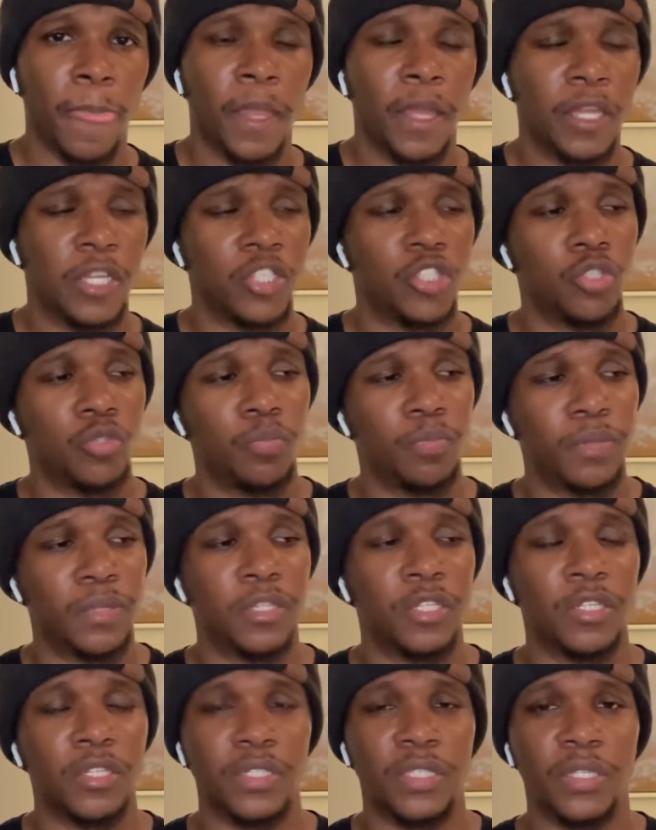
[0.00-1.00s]
is you putting
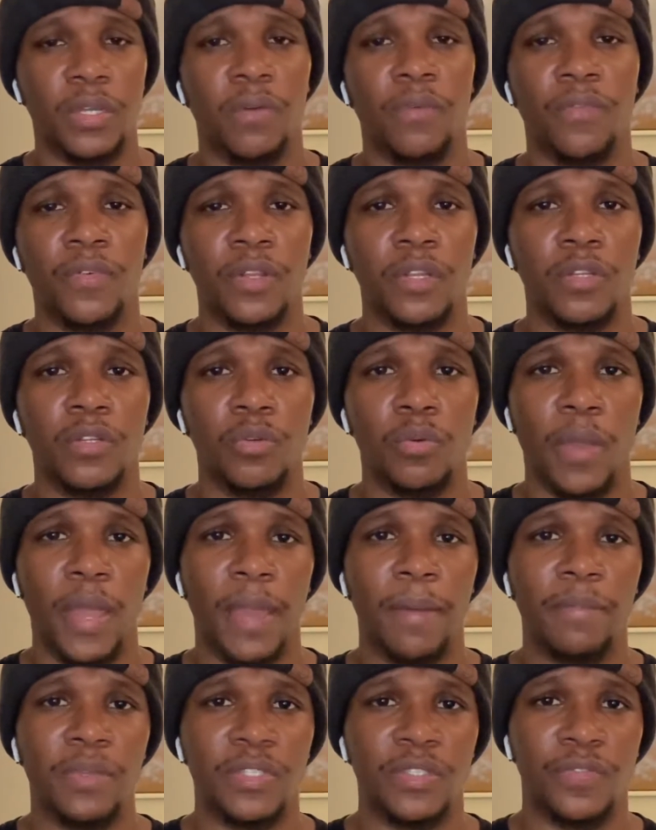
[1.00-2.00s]
yourself in a new
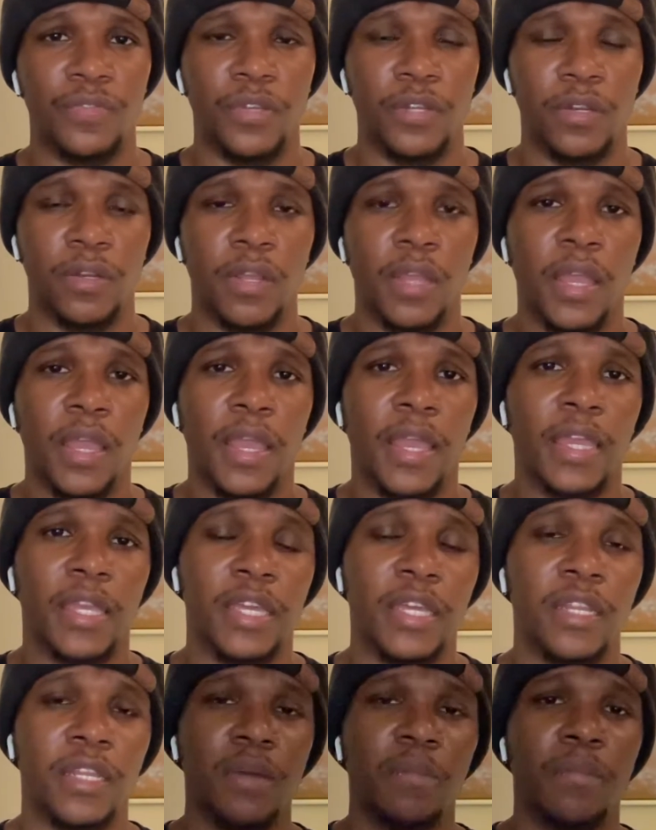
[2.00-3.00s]
atmosphere and
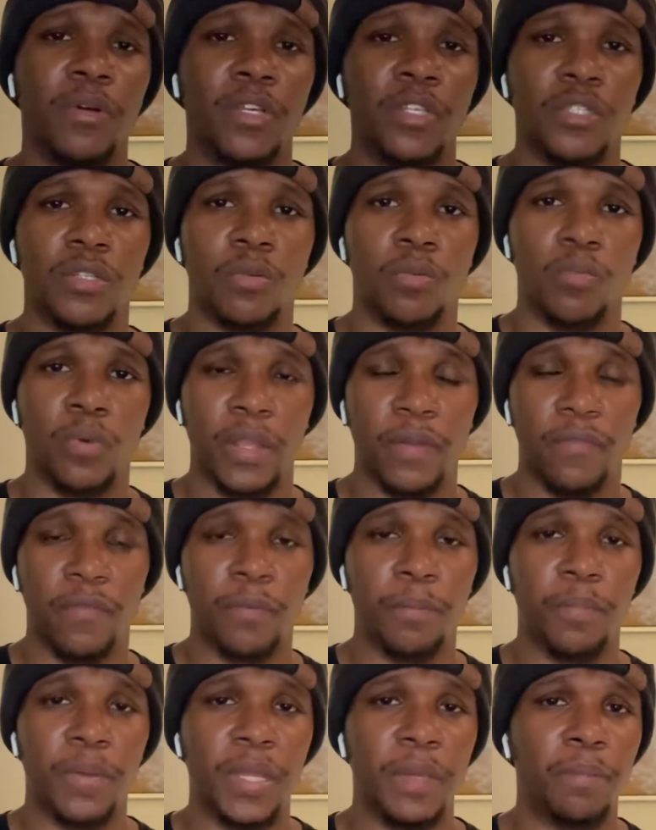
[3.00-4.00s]
getting amongst away from
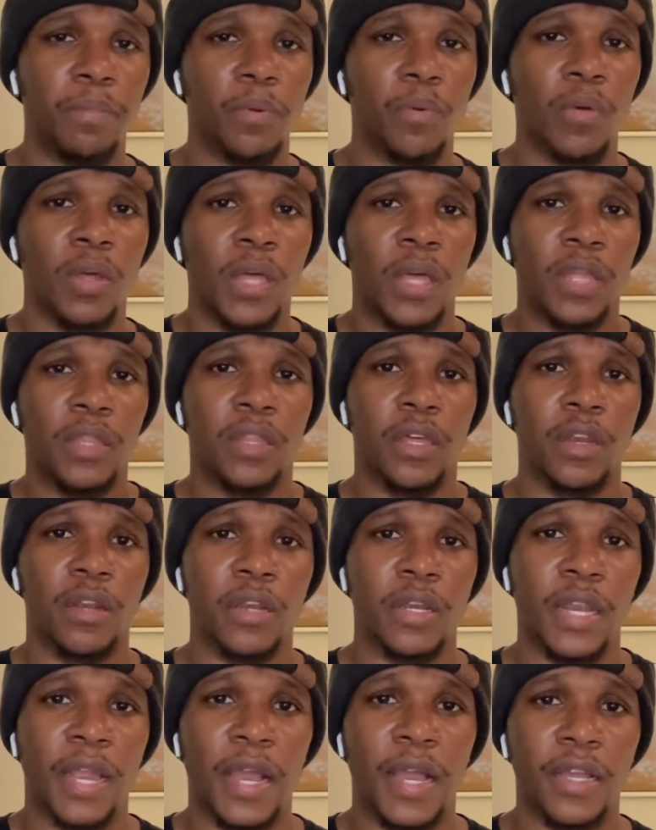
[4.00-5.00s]
people that are
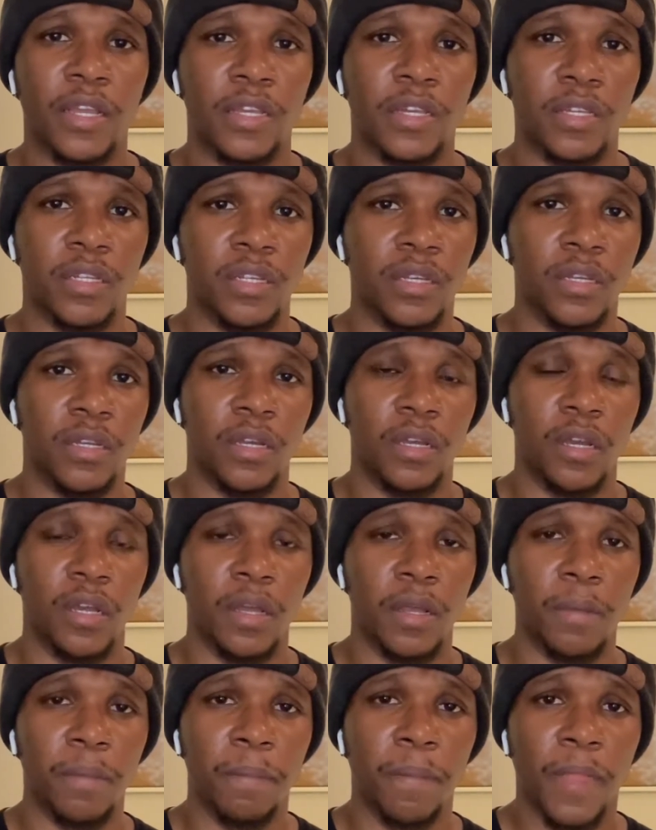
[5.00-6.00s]
not going
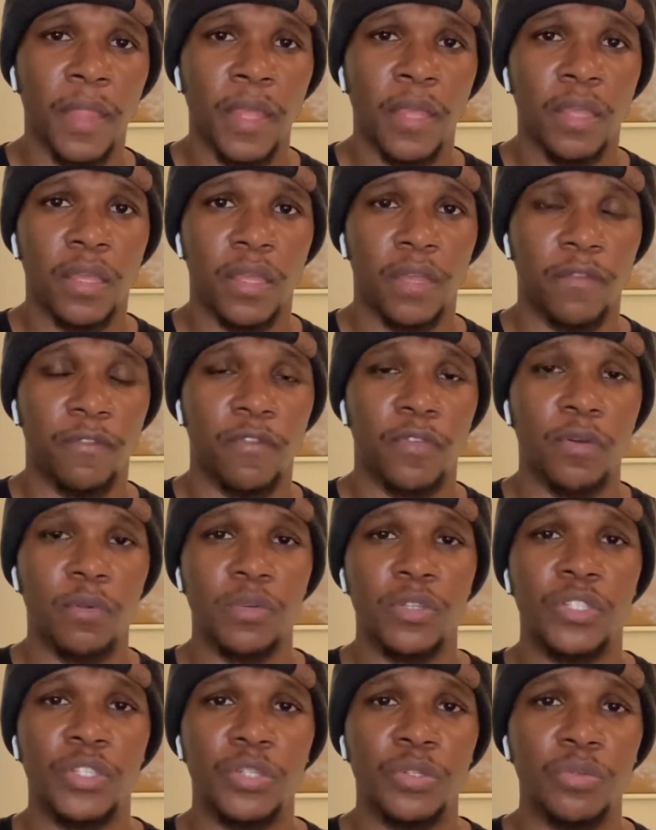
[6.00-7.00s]
to
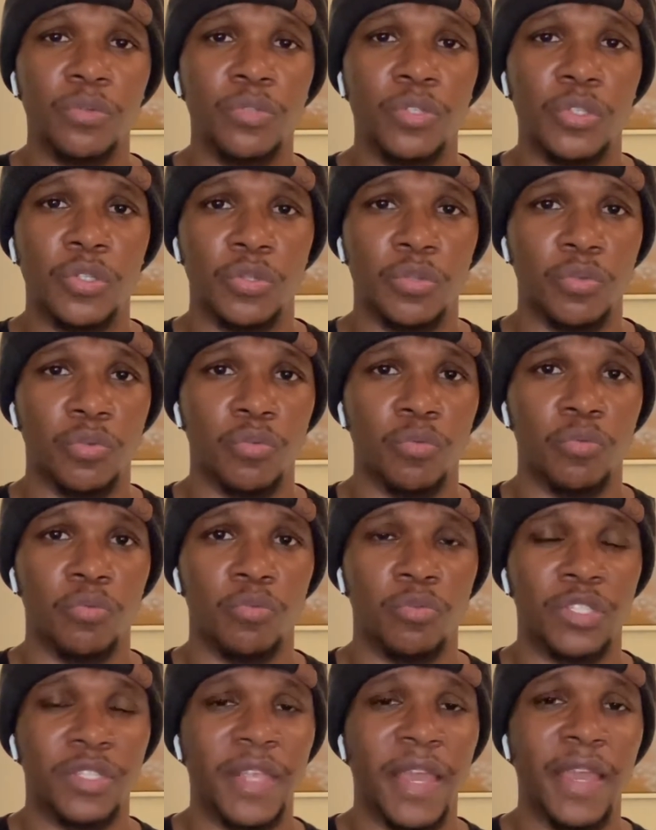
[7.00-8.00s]
influence you to
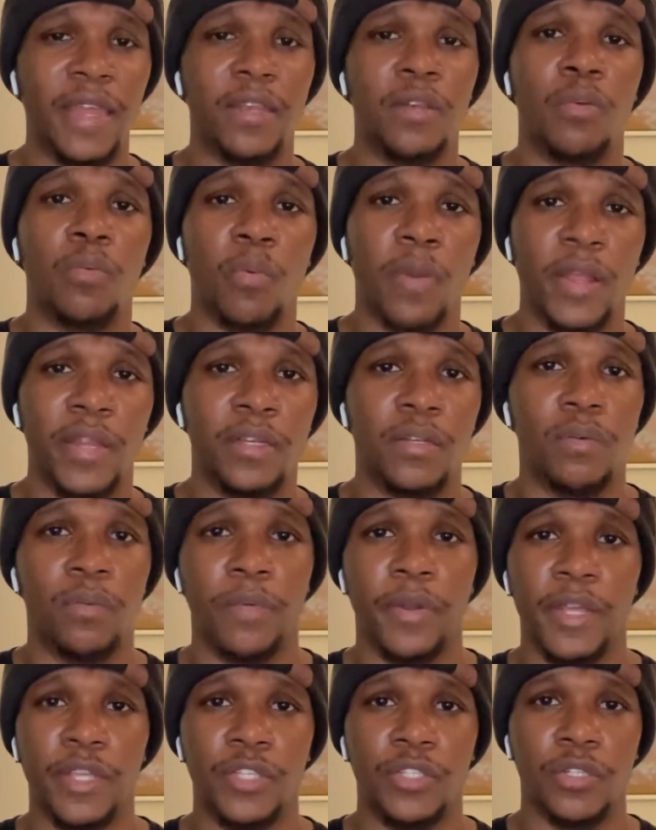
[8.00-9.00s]
stay in the right
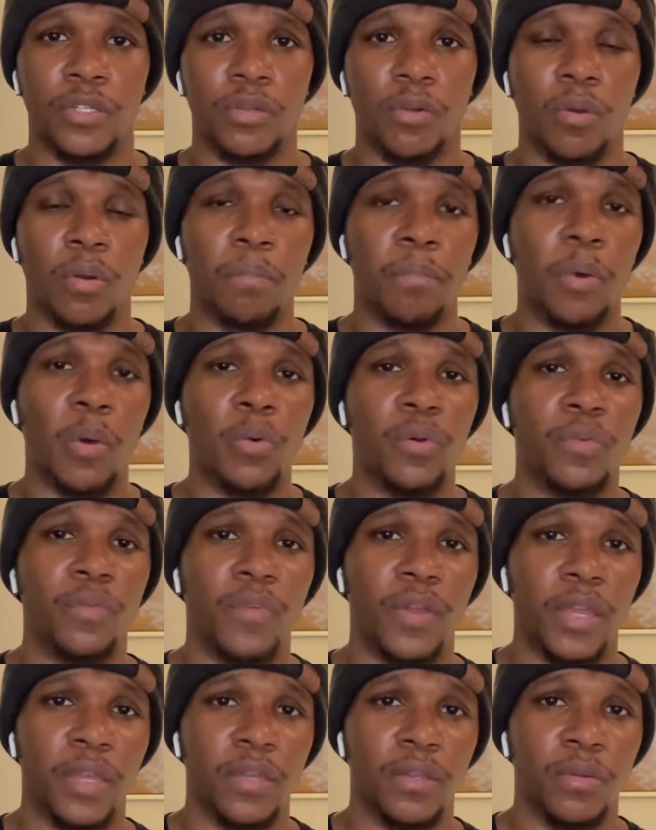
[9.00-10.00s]
direction or
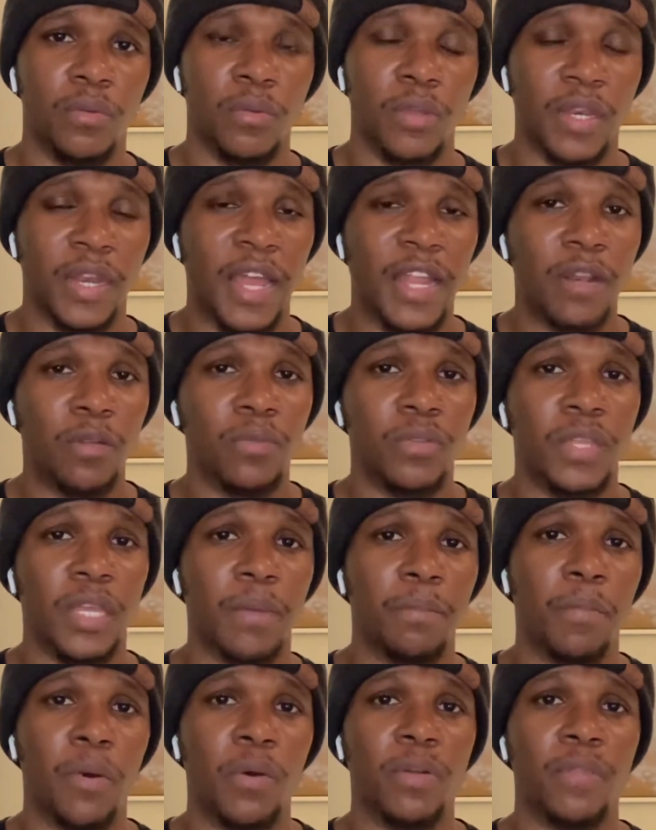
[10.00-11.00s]
motivate you. And I don't think
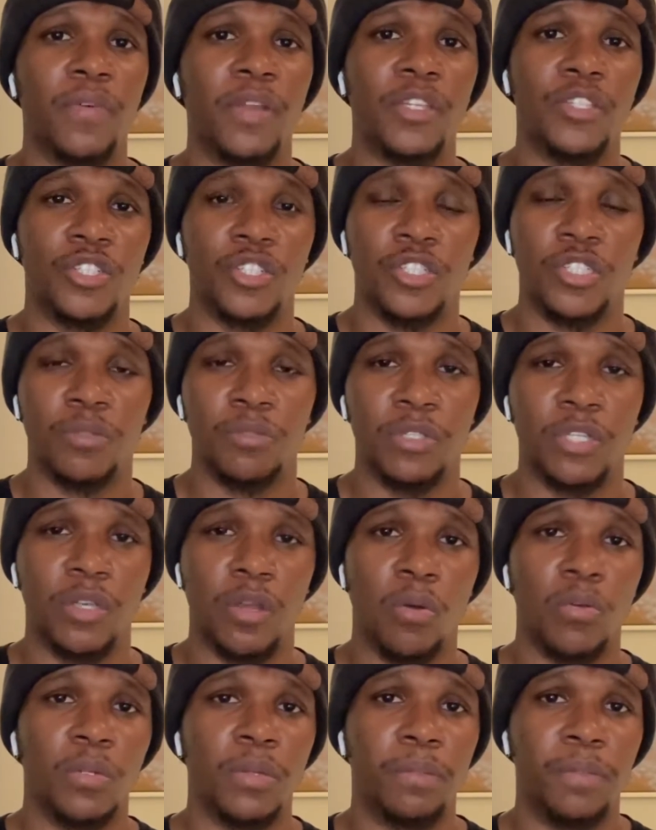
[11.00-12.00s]
motivation should be
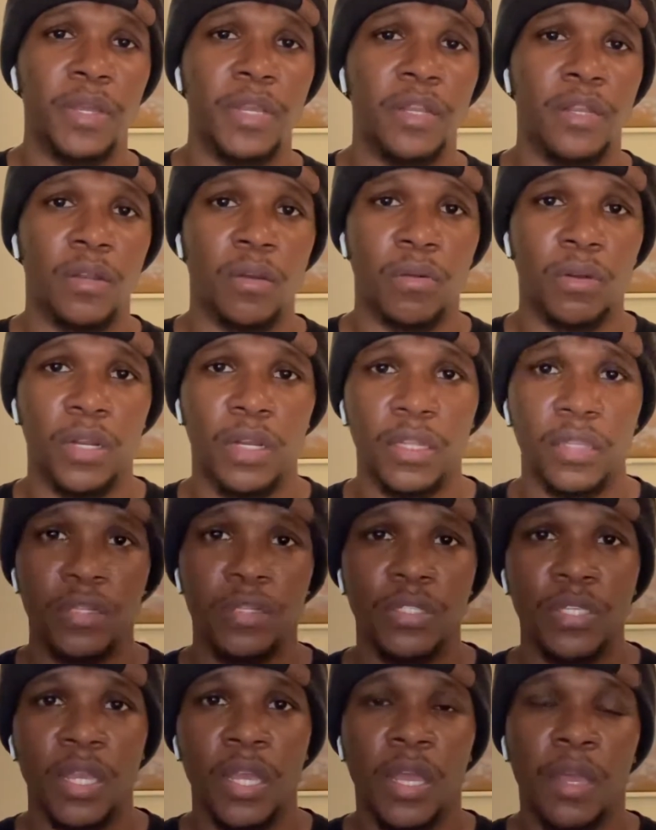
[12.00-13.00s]
codependent on others,
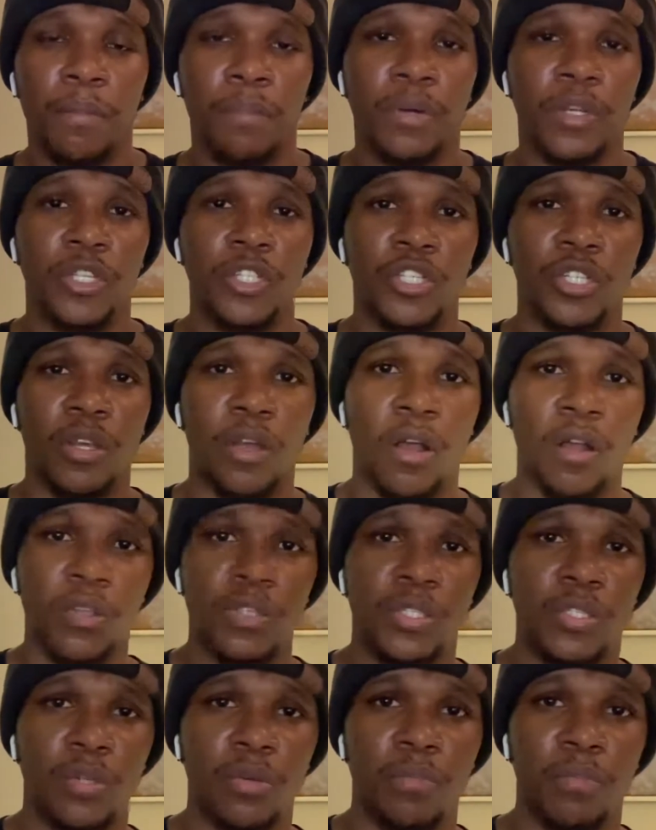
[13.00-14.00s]
but it should
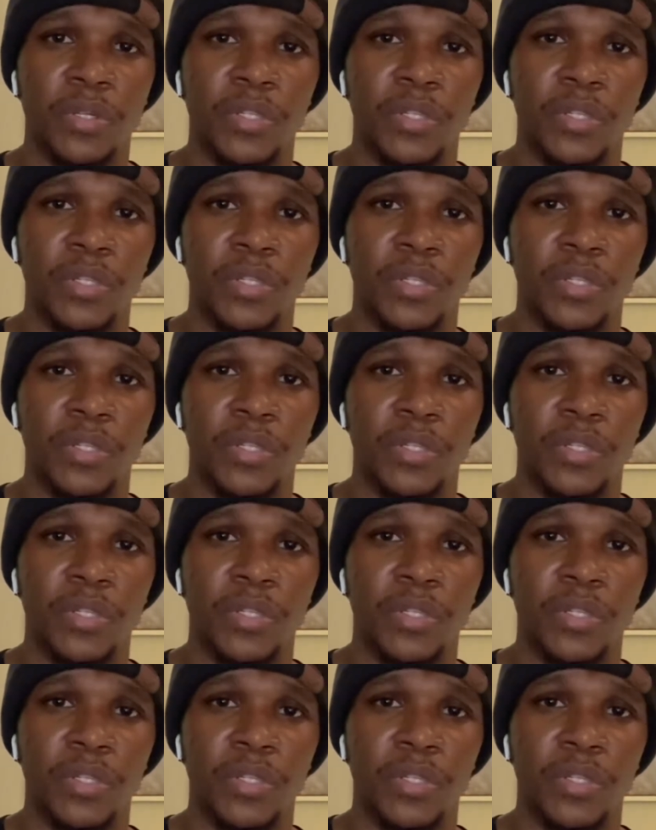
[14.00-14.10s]
also be